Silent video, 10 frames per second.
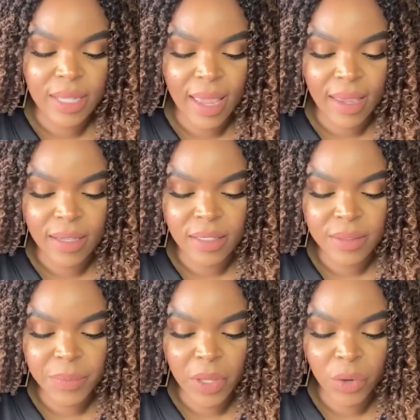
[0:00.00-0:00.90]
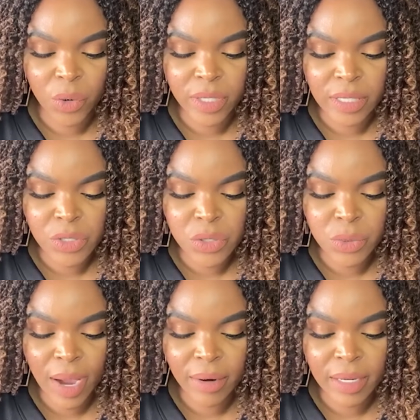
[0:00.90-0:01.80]
and according to
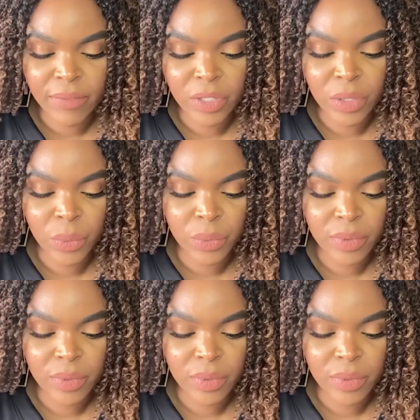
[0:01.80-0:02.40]
our governor,